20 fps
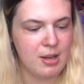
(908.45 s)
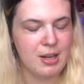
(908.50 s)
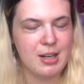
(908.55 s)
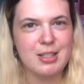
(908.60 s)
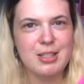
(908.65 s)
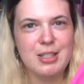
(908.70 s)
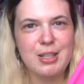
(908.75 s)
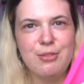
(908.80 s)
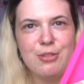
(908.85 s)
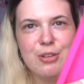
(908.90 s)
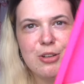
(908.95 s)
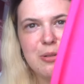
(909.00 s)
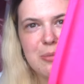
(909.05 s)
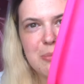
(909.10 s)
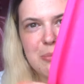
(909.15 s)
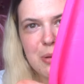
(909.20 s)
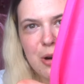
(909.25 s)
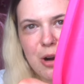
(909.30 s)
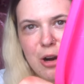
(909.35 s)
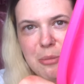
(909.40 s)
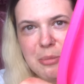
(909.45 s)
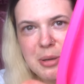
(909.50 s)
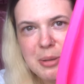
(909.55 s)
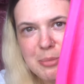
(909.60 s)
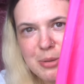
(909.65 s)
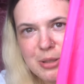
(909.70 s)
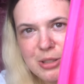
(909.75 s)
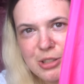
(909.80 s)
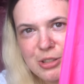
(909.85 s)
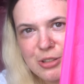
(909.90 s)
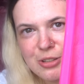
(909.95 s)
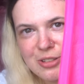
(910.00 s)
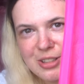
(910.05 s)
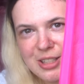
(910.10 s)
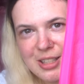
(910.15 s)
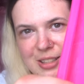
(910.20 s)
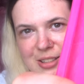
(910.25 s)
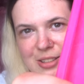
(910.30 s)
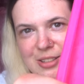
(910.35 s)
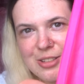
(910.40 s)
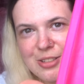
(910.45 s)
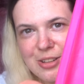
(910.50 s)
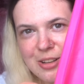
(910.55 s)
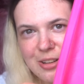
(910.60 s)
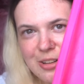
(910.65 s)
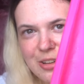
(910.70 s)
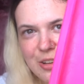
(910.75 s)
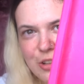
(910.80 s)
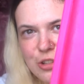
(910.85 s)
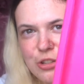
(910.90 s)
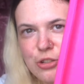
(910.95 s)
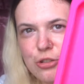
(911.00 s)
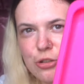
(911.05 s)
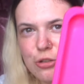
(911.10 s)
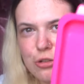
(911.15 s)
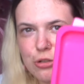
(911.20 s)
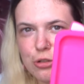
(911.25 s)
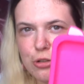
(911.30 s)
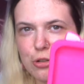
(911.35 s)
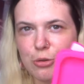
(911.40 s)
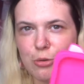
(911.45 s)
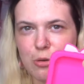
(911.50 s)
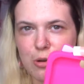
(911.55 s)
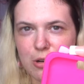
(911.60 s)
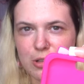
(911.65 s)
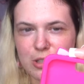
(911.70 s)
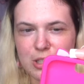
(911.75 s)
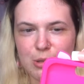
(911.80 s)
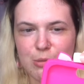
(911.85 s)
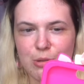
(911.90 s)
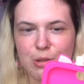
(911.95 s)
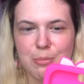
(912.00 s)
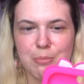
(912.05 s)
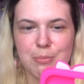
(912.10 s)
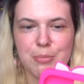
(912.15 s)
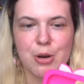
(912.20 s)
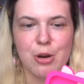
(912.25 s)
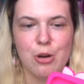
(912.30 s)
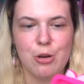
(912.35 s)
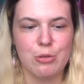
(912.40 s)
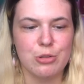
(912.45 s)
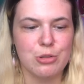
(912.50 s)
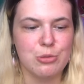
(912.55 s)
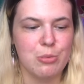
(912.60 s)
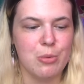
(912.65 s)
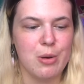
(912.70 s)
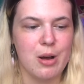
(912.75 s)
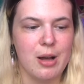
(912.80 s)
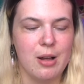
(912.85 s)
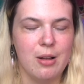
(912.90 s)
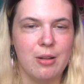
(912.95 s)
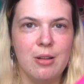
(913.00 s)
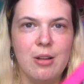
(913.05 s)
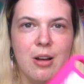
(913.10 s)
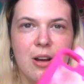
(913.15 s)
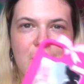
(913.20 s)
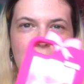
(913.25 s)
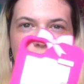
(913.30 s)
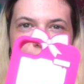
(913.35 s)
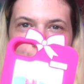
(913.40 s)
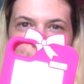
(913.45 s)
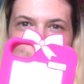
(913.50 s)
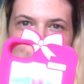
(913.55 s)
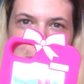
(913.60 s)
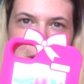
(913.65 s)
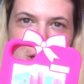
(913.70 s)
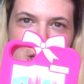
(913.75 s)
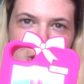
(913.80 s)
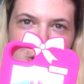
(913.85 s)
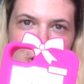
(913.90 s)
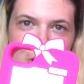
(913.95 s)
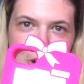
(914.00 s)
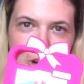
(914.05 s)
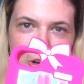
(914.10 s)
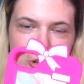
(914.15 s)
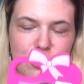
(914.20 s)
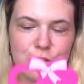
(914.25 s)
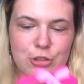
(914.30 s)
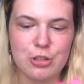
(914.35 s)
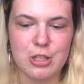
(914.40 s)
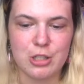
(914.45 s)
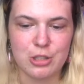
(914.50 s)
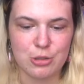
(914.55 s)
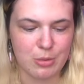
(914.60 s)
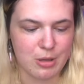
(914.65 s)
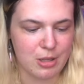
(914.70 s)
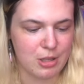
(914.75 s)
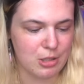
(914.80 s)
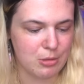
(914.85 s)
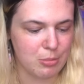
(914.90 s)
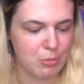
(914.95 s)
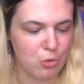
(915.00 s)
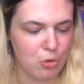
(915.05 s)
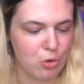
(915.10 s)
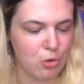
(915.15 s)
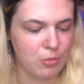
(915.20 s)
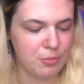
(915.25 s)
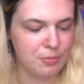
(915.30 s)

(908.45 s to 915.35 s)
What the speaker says: It's even got Barbie printed on the inside, like such good quality with the bow as well. Oh my gosh, I need to wear this more.